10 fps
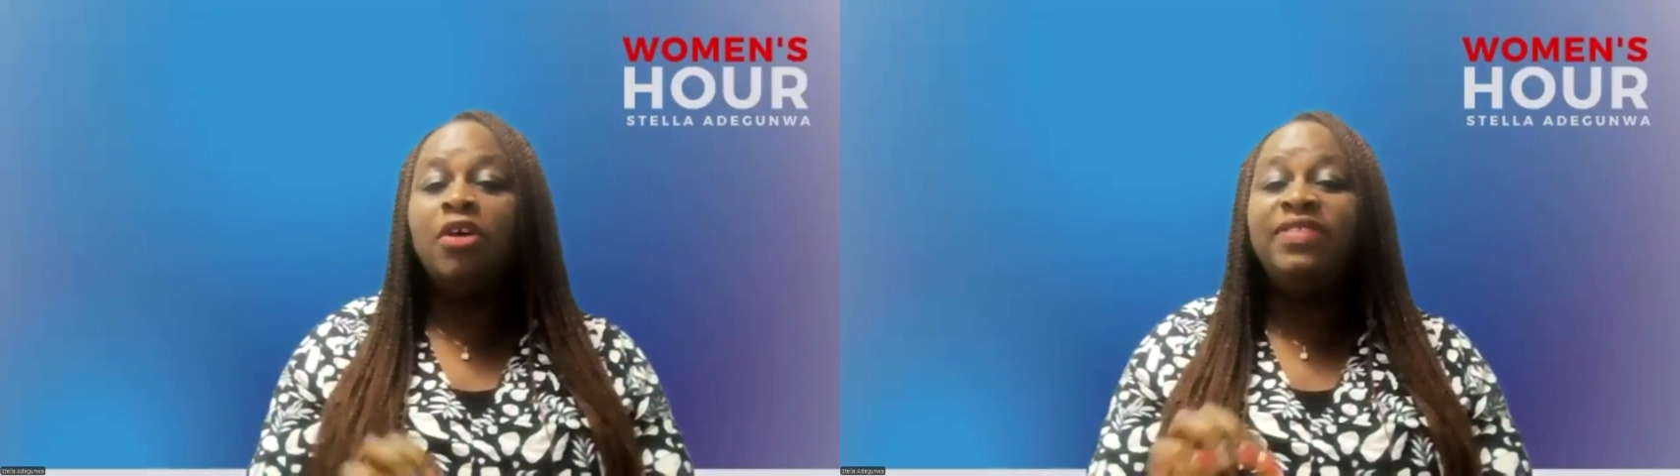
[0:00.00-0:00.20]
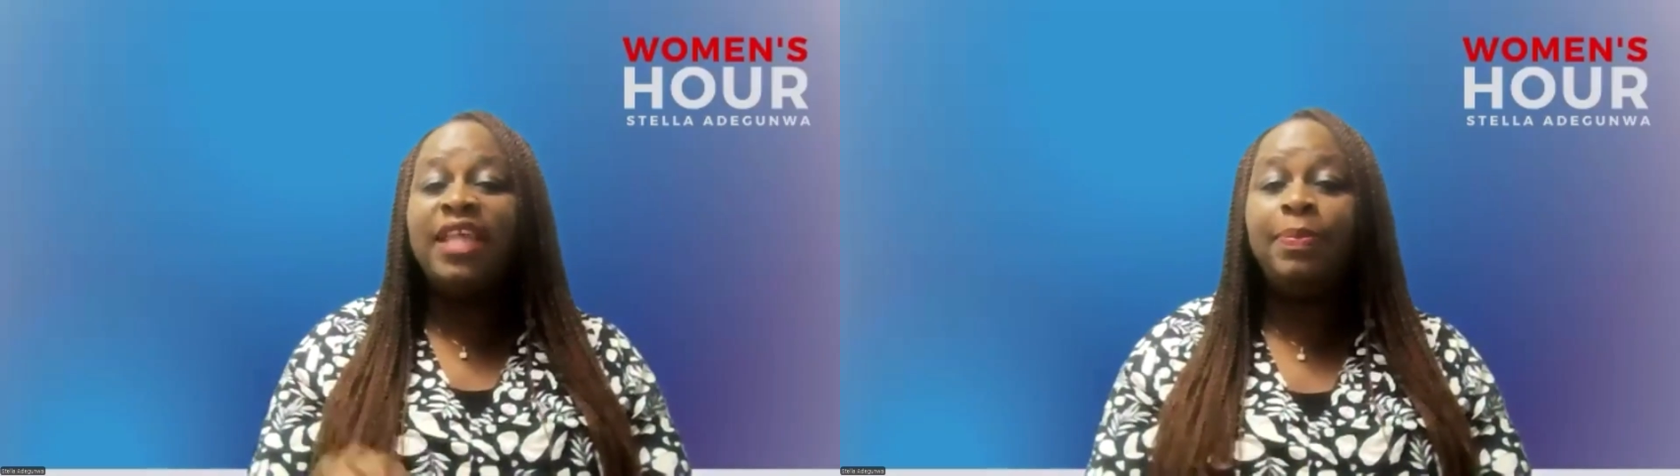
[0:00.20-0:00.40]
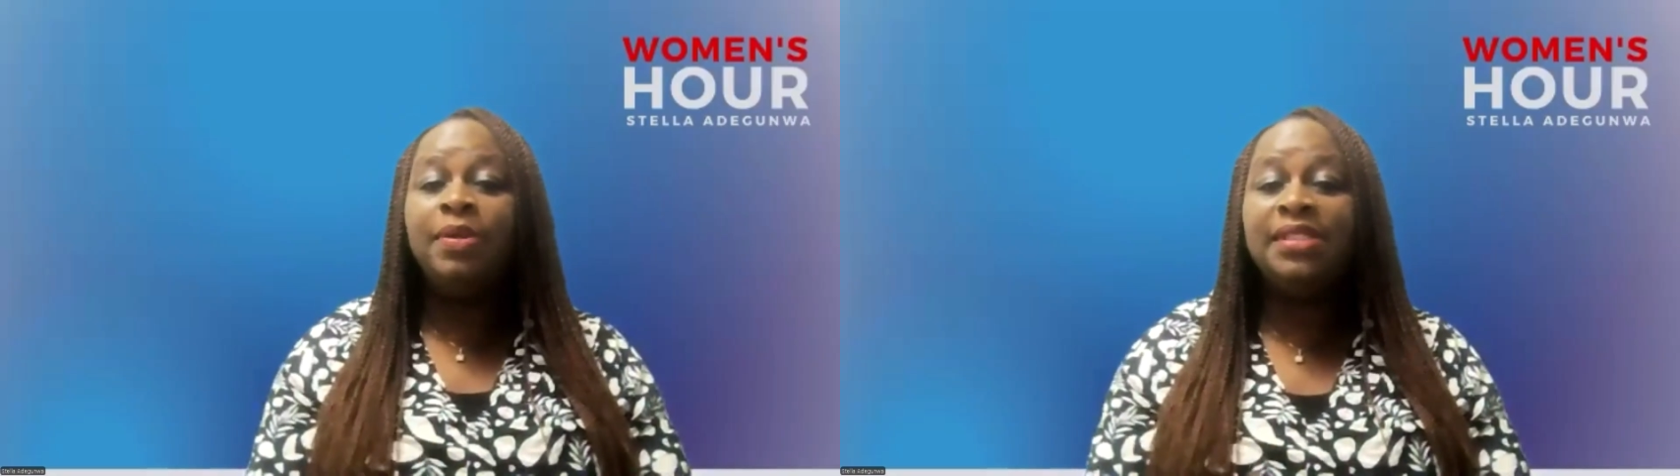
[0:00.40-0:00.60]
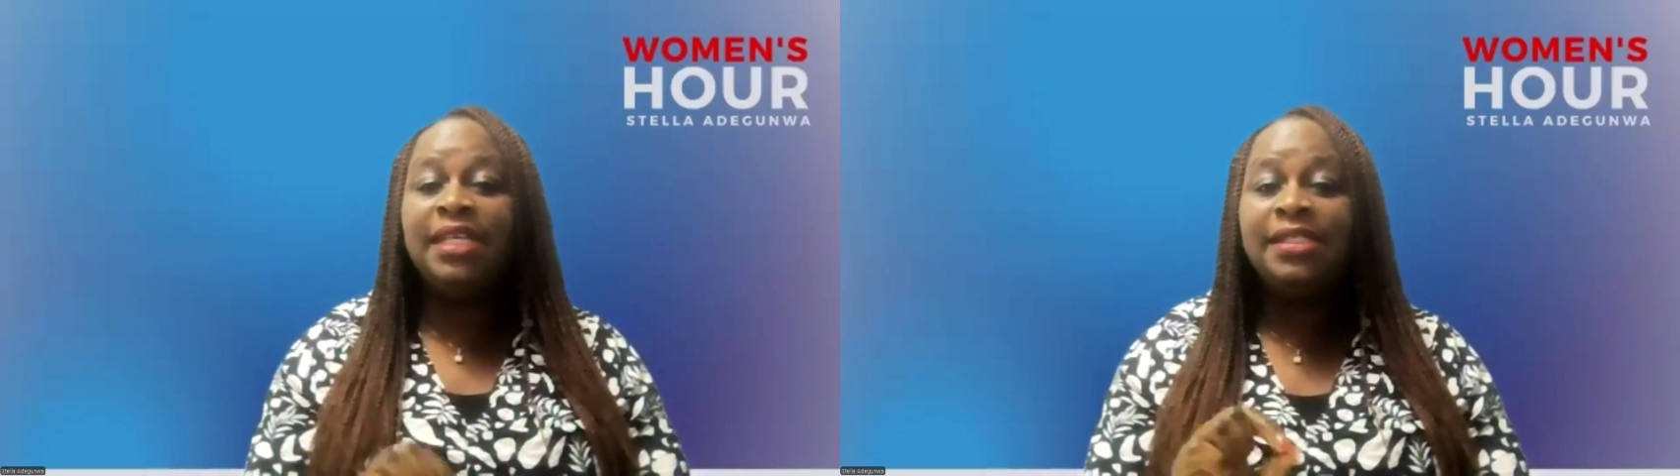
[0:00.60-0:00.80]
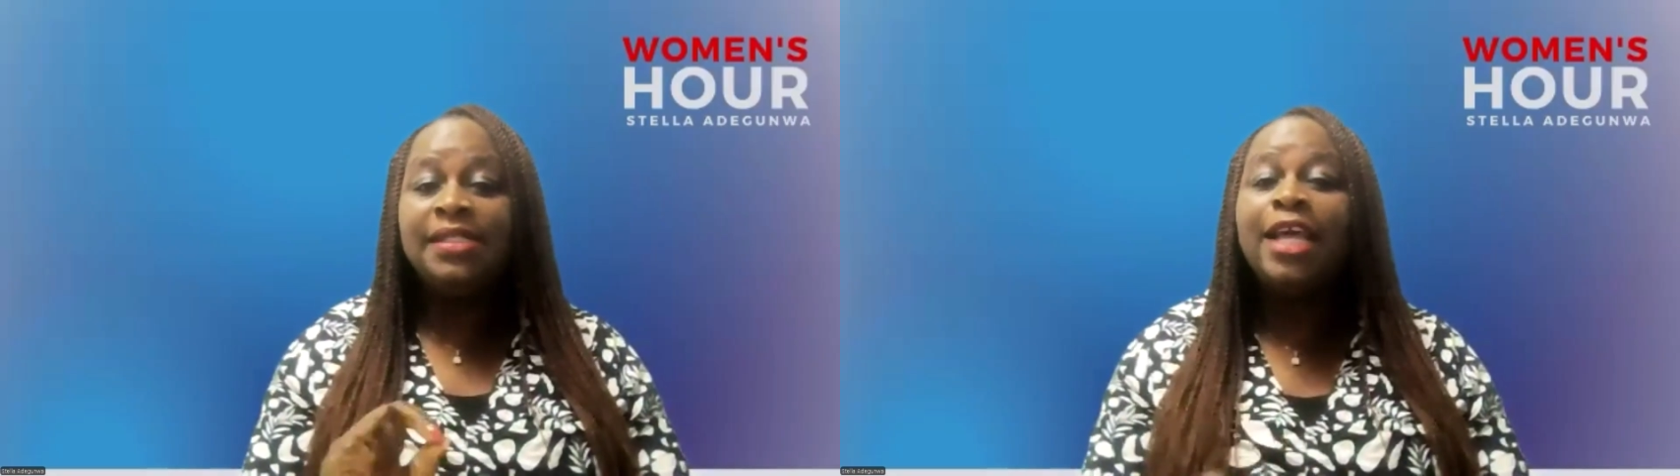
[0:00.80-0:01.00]
of
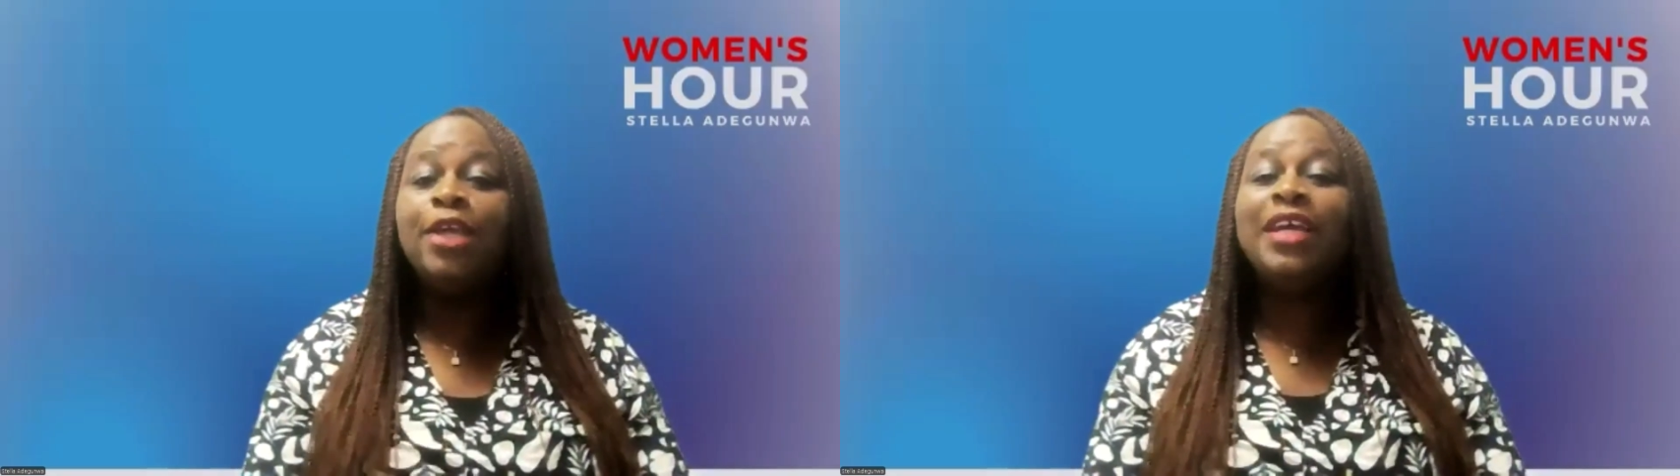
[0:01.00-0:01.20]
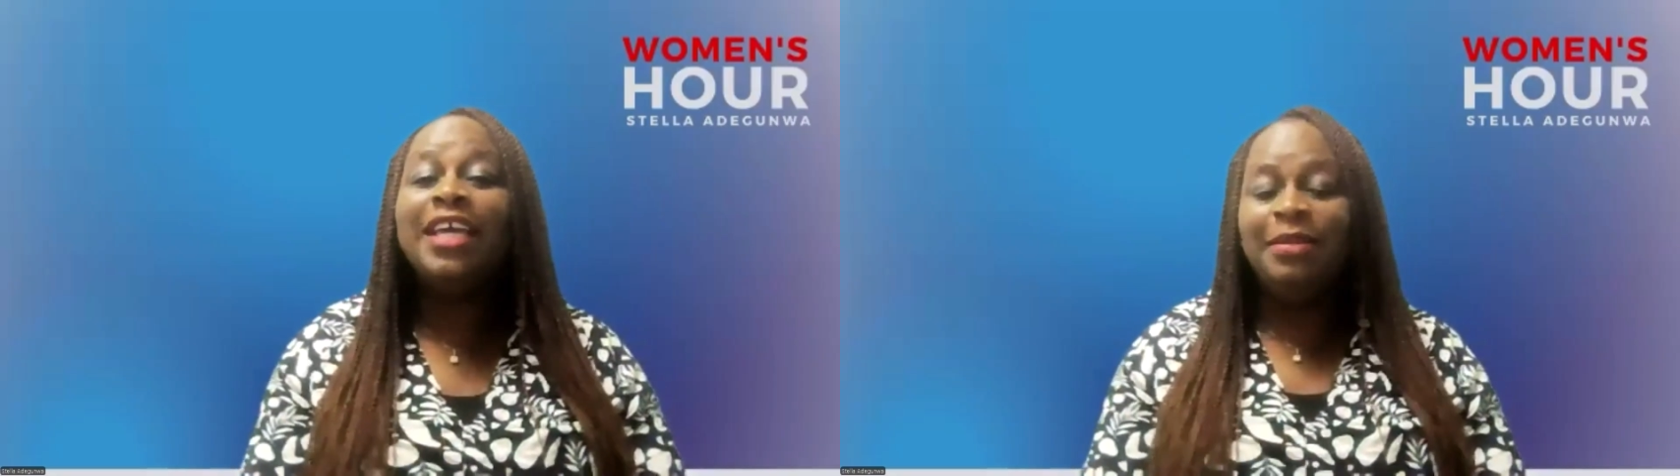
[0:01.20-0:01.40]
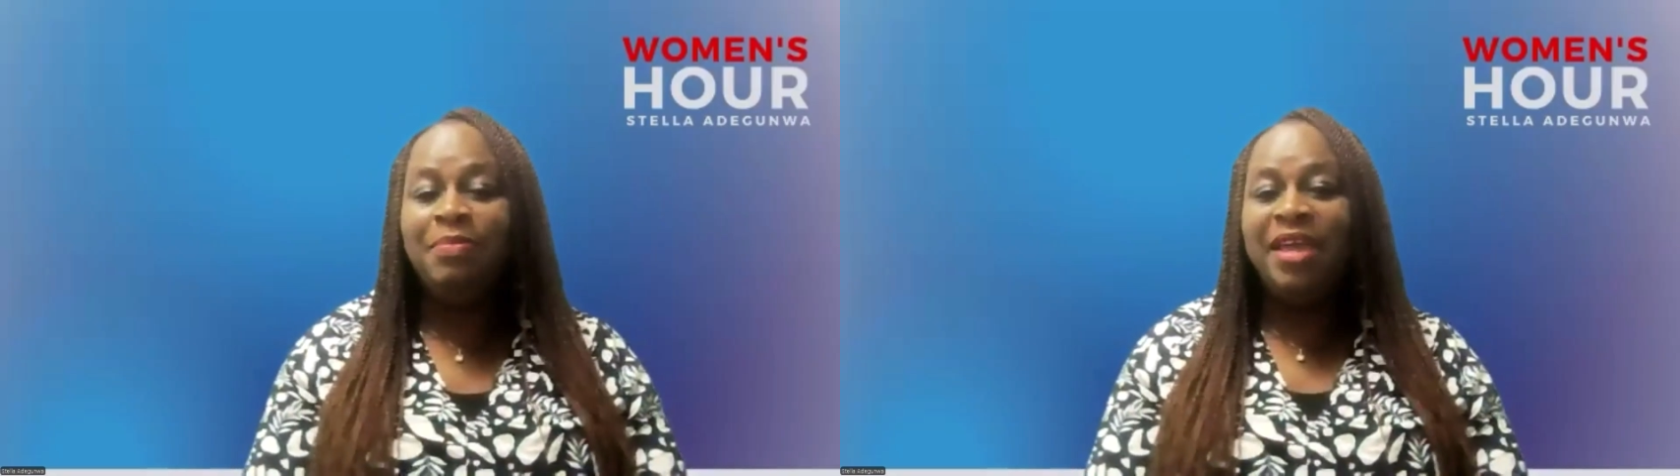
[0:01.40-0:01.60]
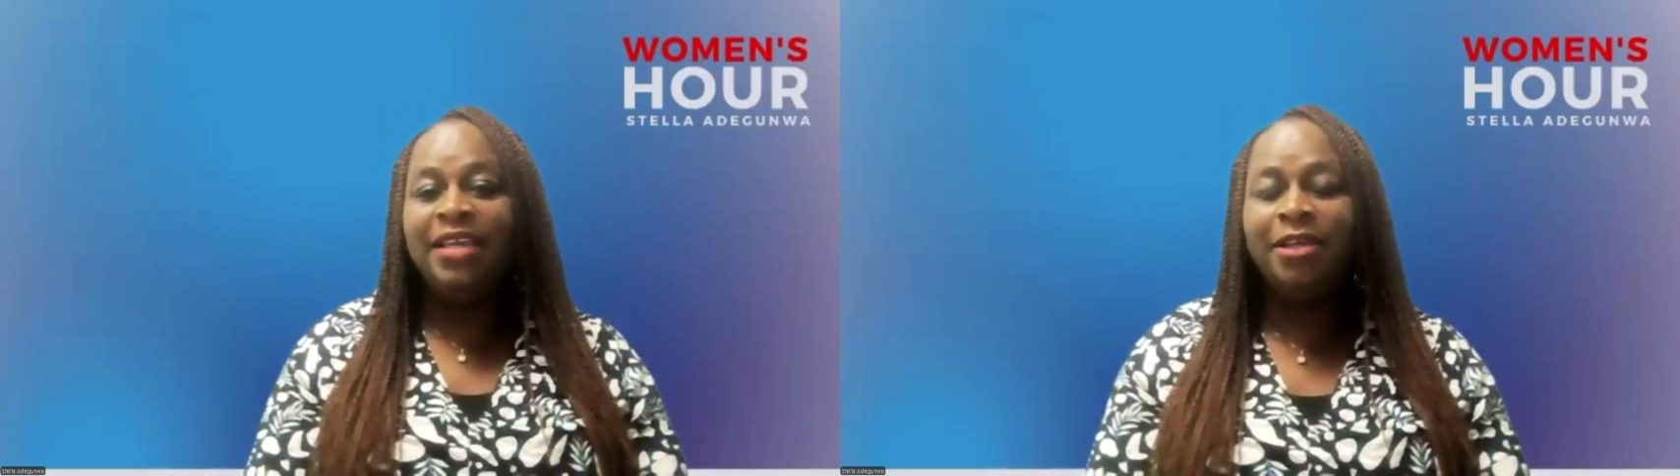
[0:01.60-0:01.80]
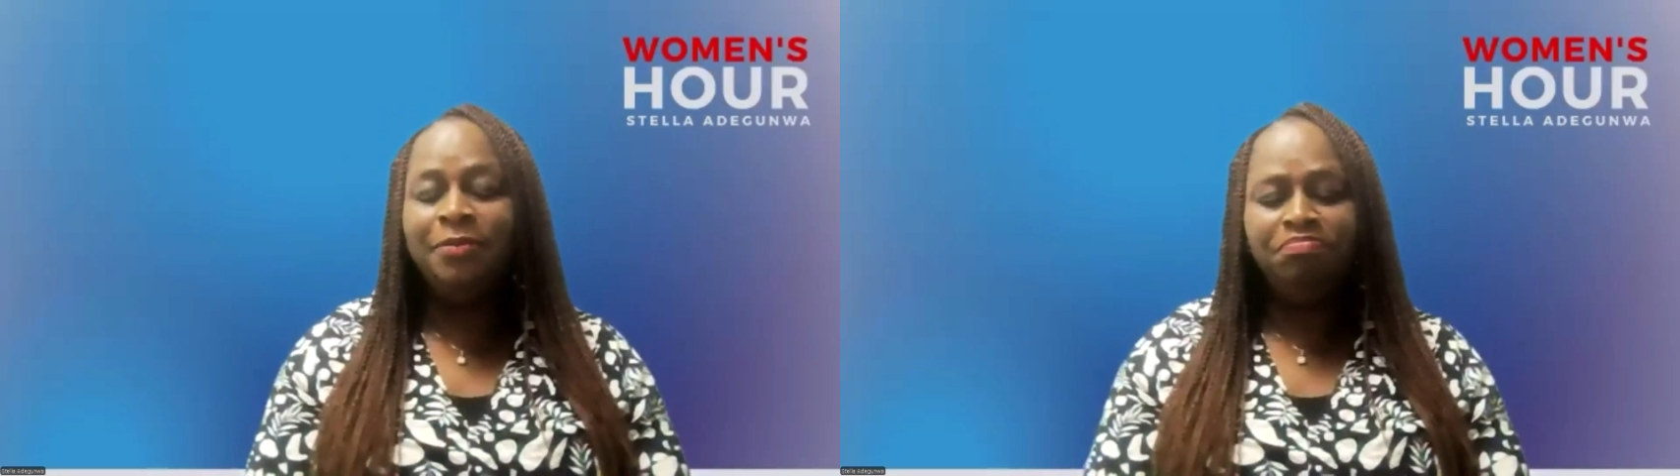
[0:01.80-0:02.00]
deposits that you can
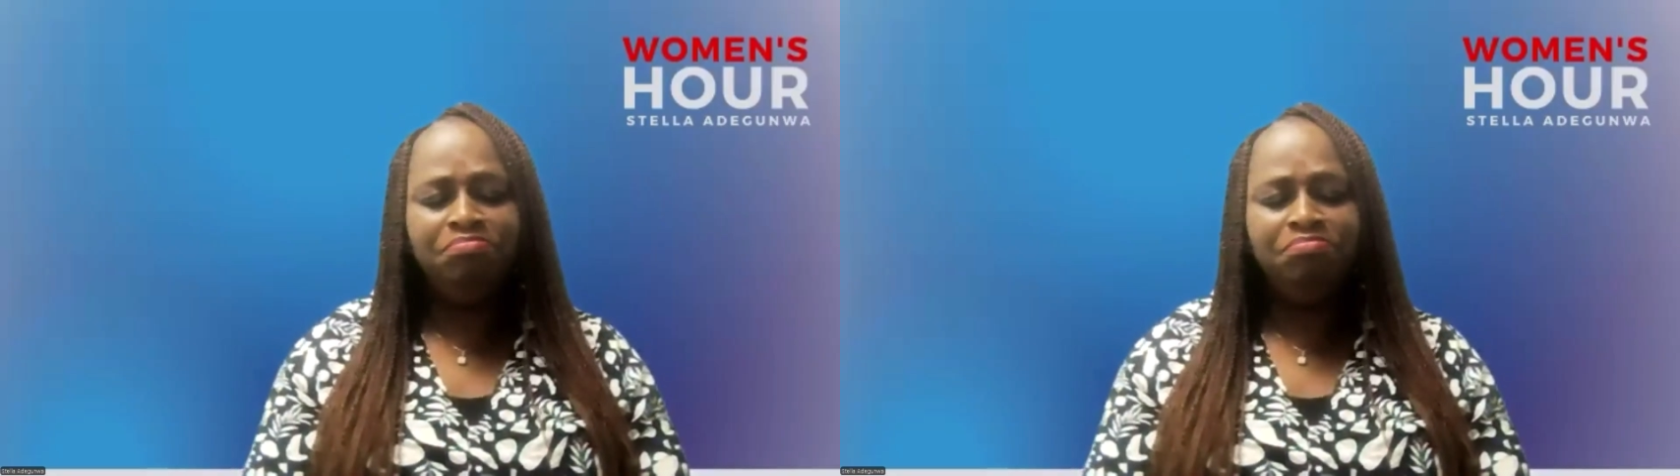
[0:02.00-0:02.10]
make.